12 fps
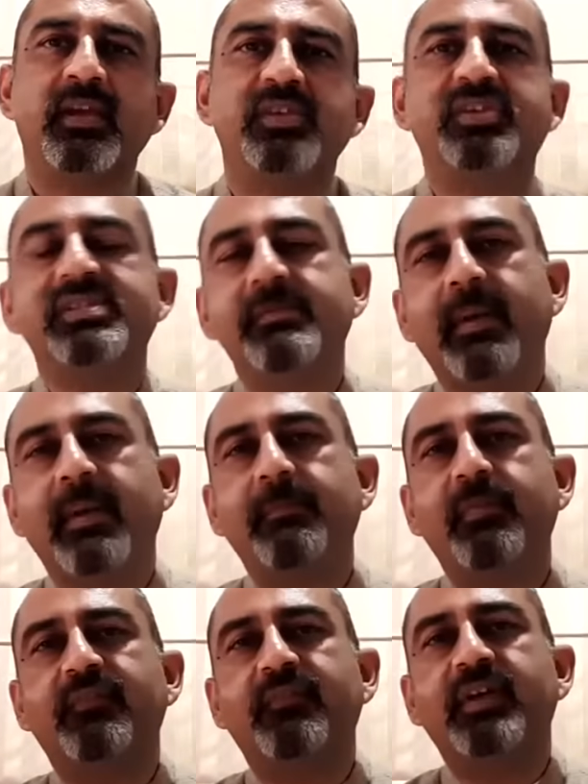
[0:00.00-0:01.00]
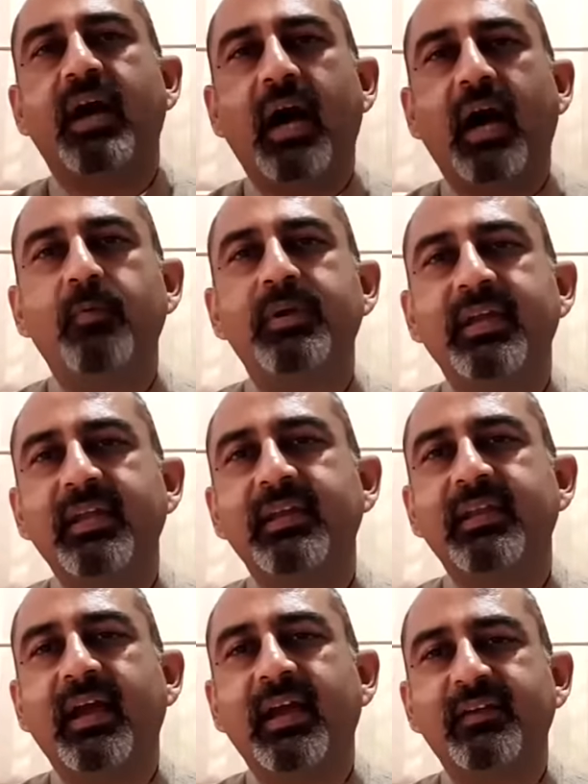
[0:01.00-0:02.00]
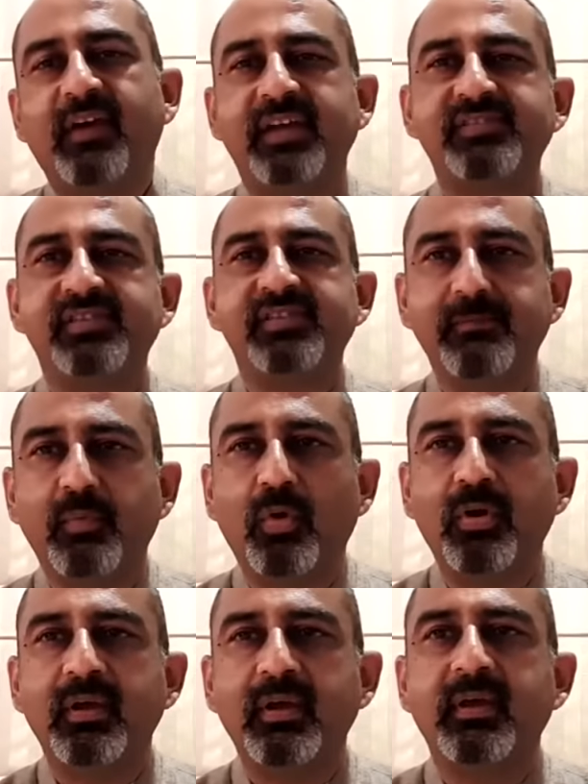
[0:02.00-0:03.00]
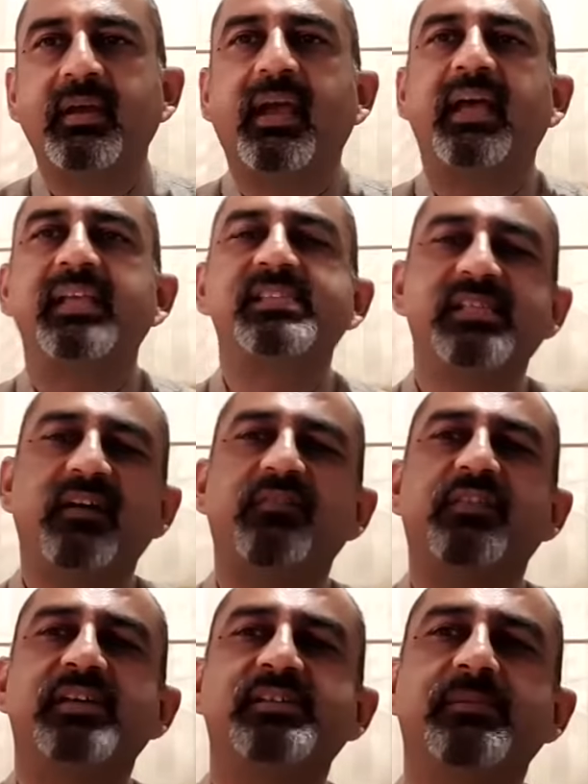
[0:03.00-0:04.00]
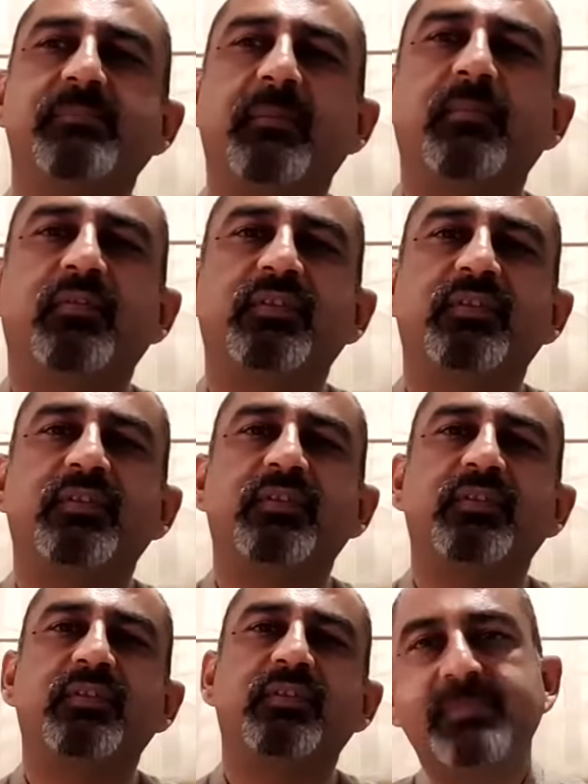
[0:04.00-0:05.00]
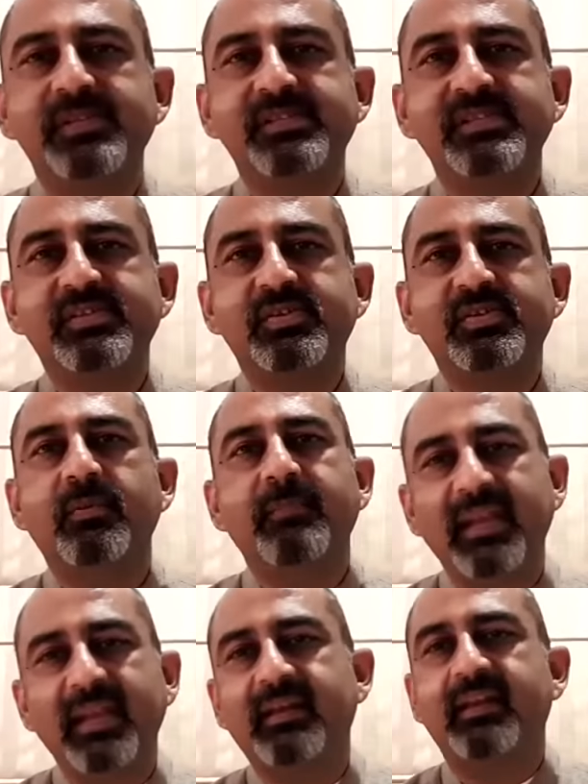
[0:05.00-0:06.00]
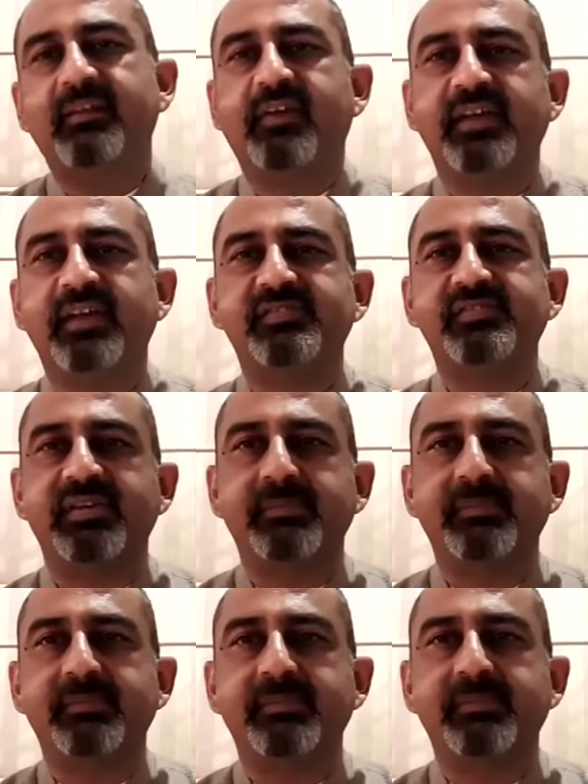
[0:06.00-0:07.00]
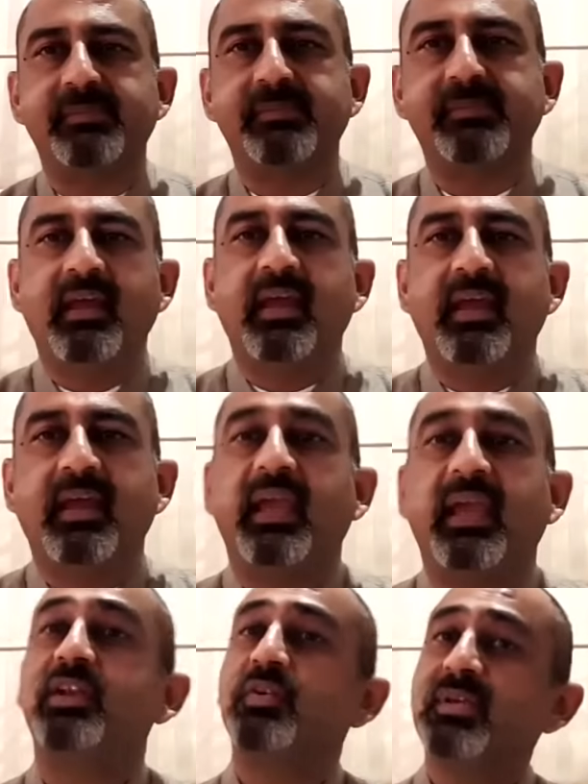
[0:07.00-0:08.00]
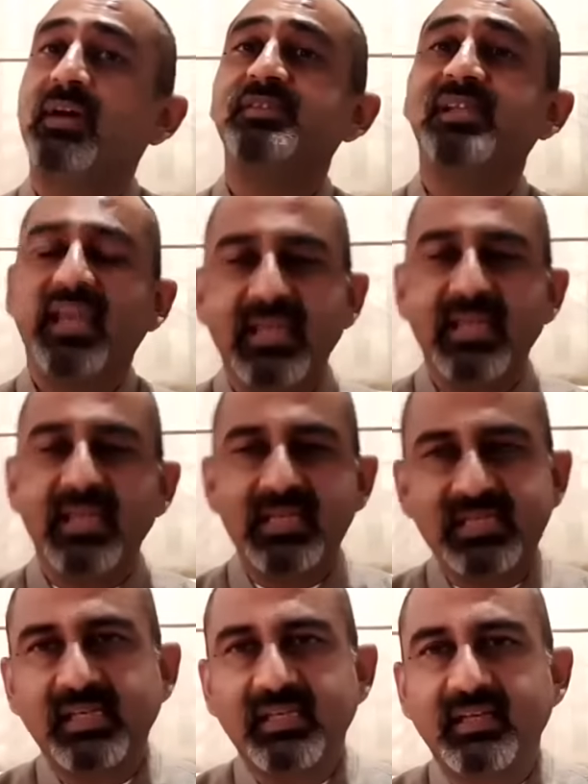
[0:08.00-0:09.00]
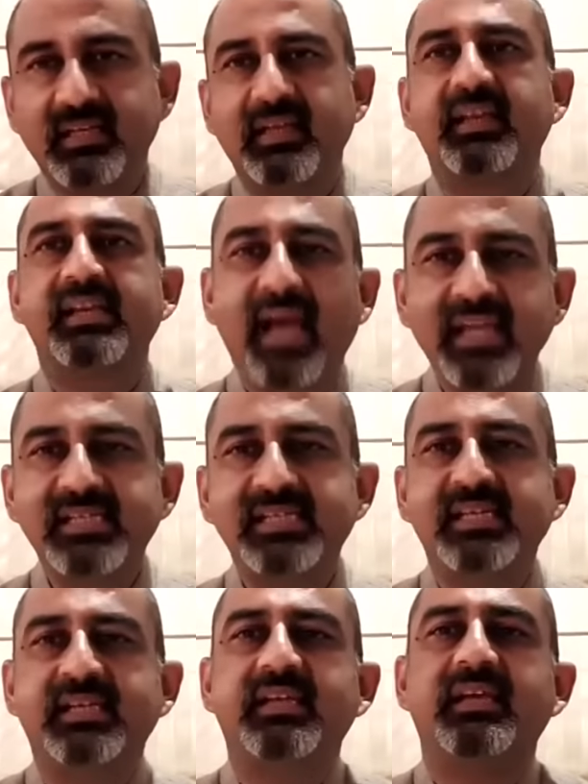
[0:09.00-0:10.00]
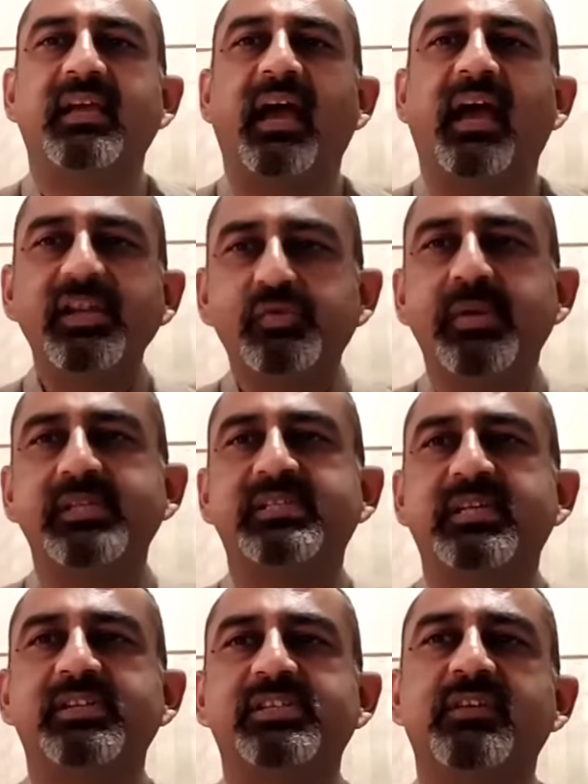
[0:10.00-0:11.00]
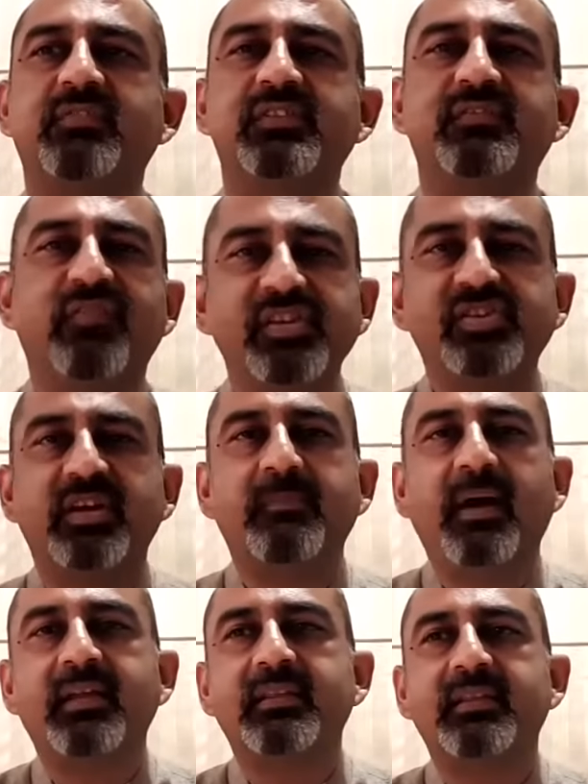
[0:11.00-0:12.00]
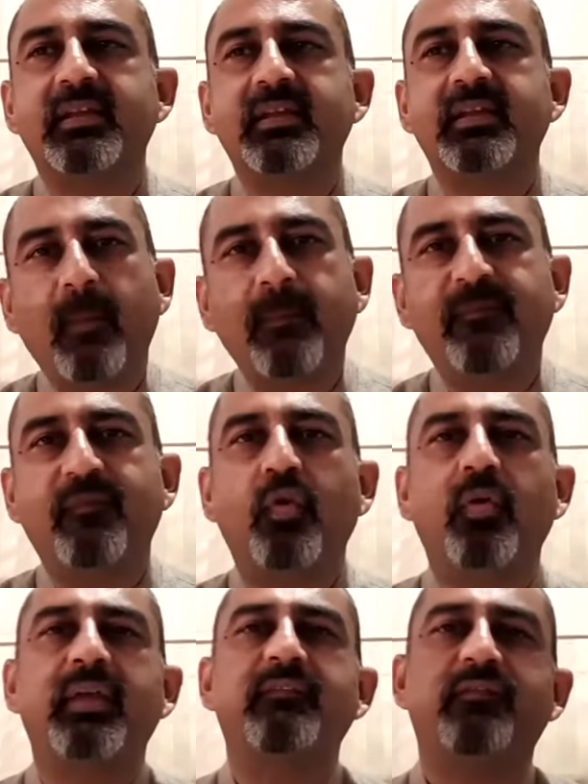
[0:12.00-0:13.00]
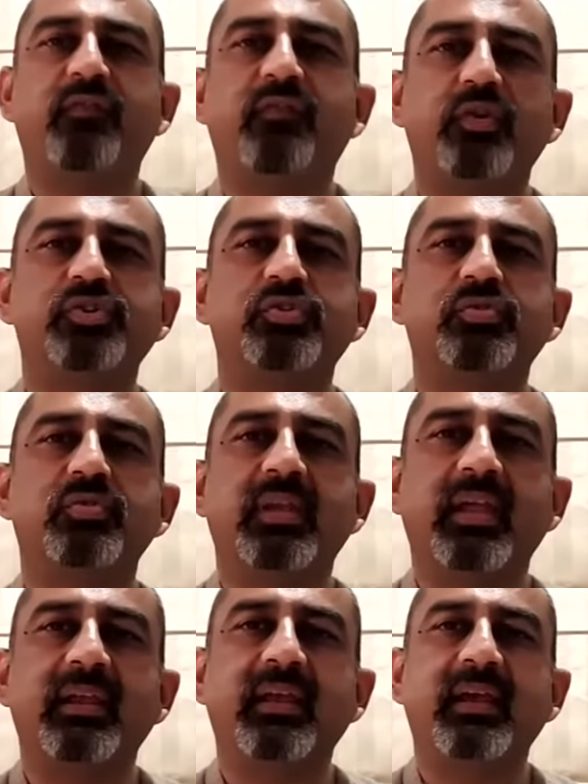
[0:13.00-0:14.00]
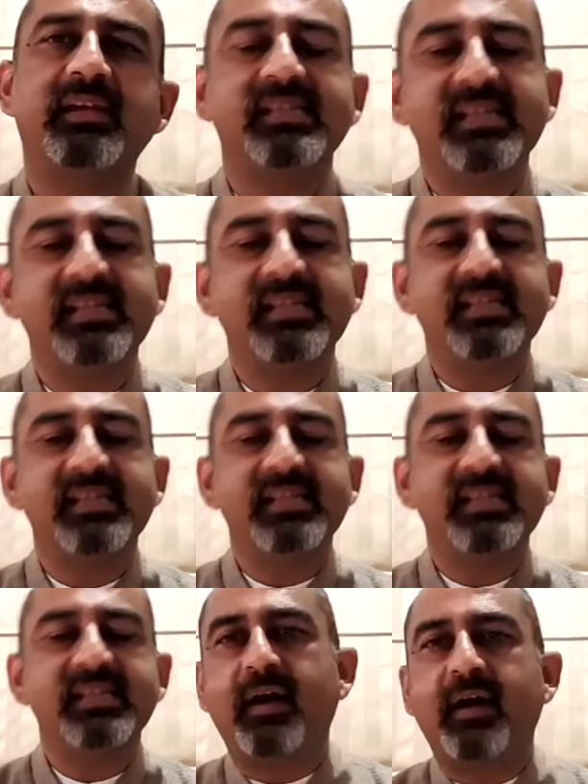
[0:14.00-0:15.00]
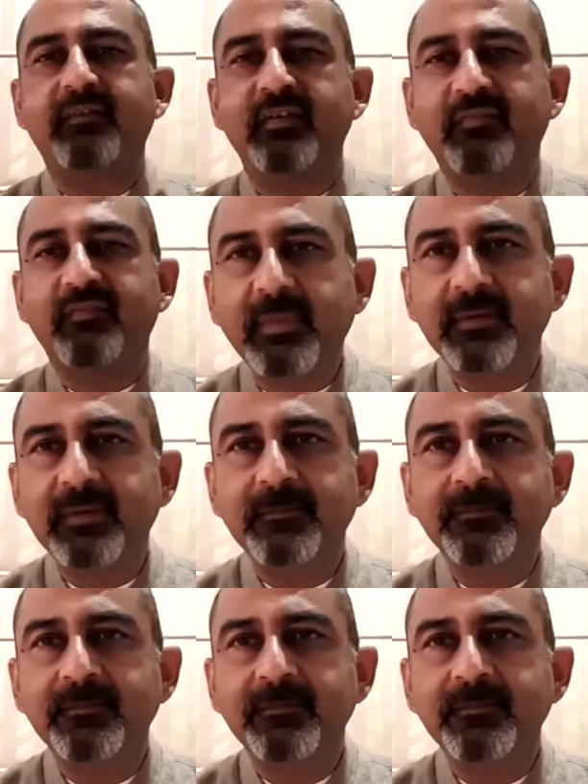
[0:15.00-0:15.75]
She's a member of the Harvard India Advisory Board and served as a member of the Harvard Business School Medical Advisory Board. In 2018, 19, and 20, she was featured among the top four in Fortune India's list of most powerful women.